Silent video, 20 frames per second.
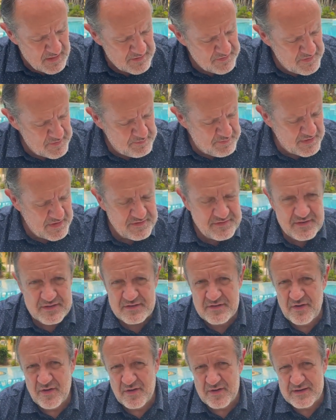The peace
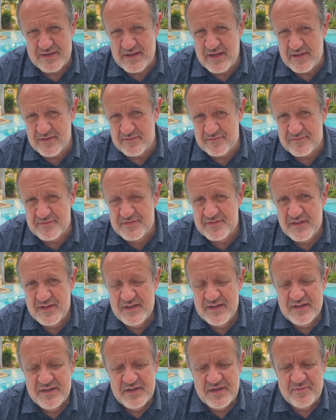that God gives
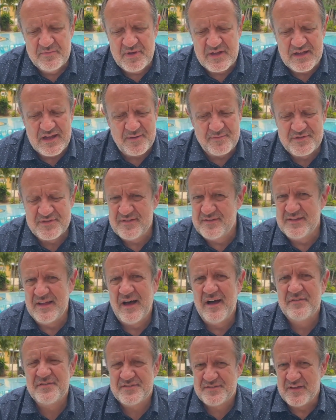becomes a
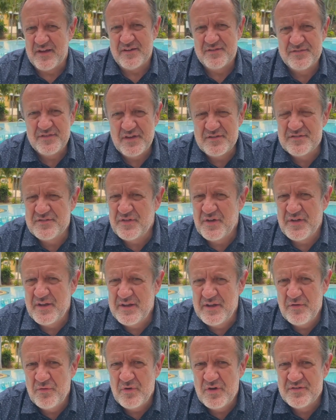lifestyle. So it's not
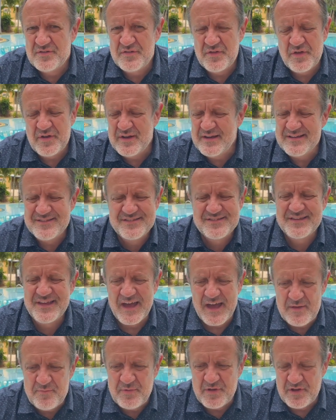an
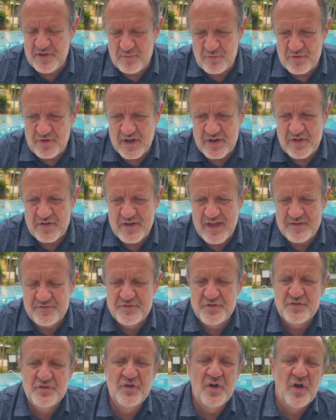escape anymore. I don't have
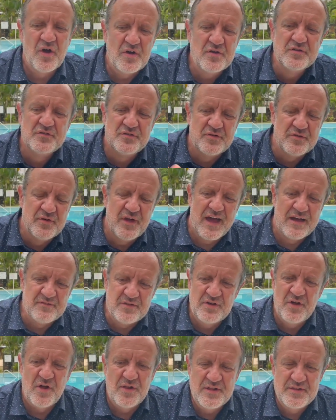to go to have
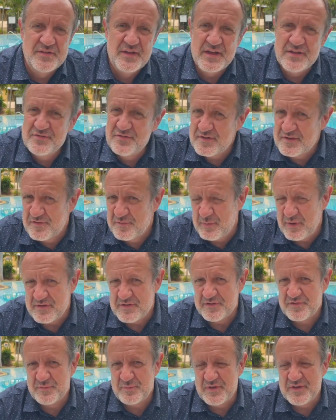a holiday to
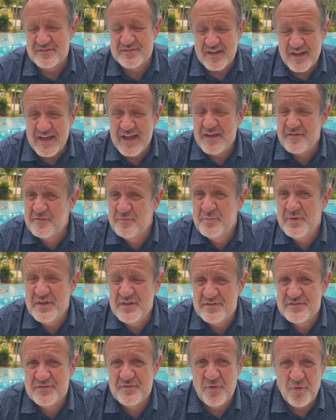experience peace. I have
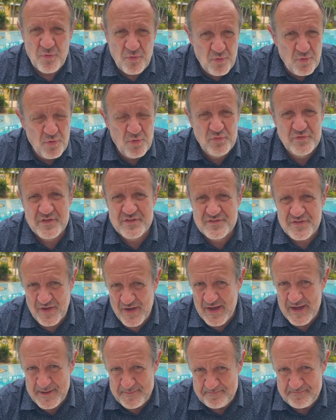peace all the
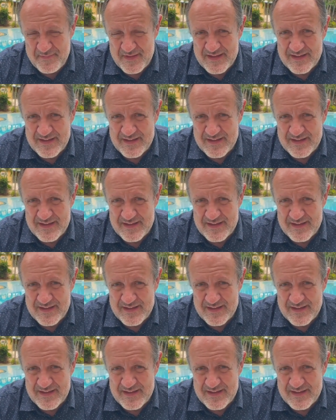time.